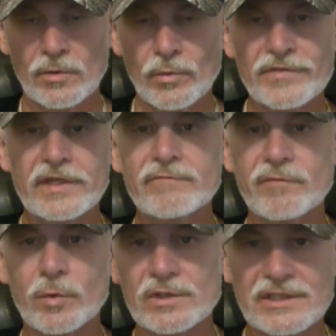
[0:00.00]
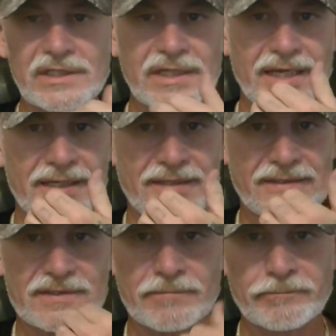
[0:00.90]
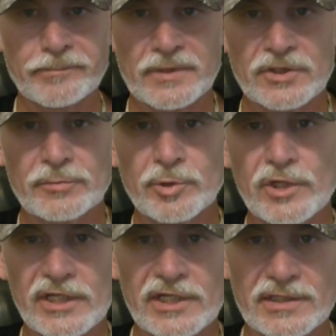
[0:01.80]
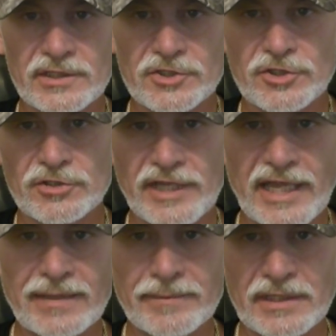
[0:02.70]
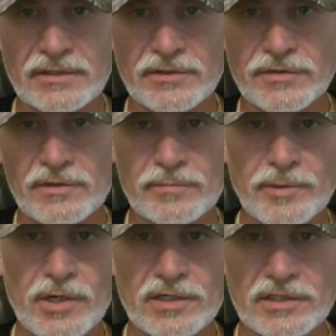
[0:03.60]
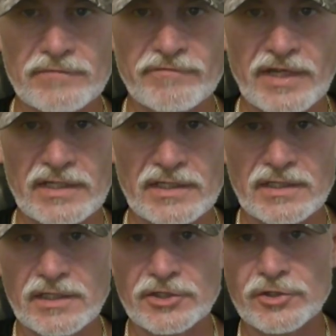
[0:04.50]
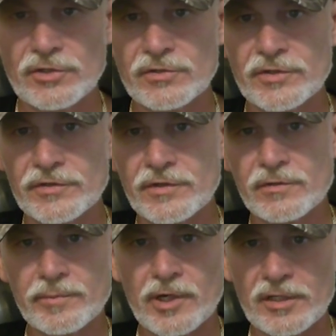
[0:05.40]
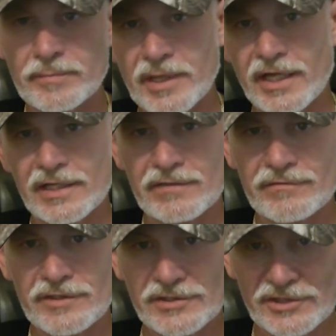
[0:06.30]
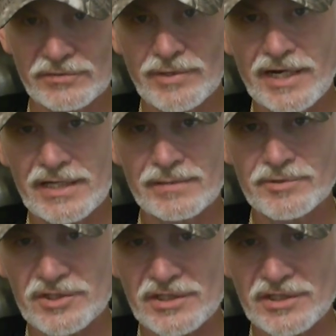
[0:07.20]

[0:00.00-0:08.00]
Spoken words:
within 14 days, you put in that you're naming the third party defendant and you're the third party plaintiff. So you write it up just